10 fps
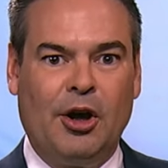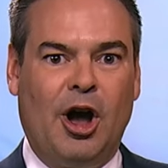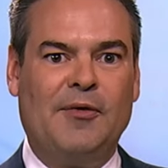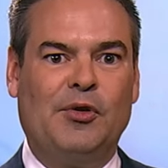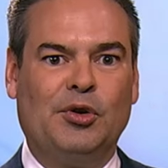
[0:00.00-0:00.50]

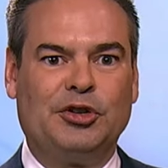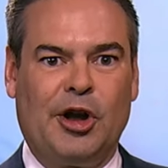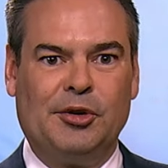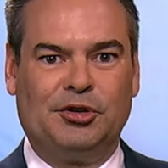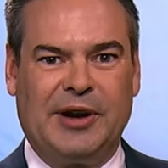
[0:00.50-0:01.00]
Overall,
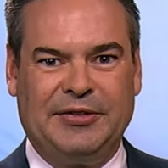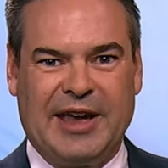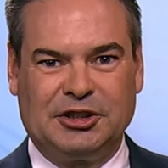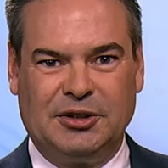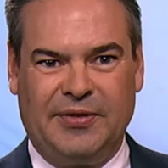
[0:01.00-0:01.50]
total
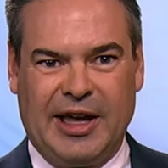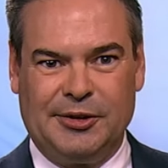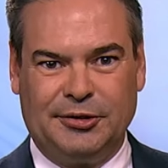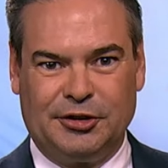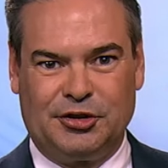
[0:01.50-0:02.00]
transaction
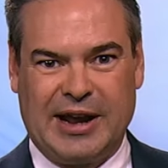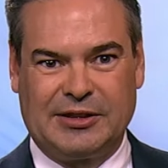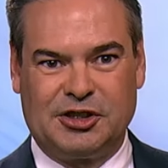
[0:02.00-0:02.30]
value is on track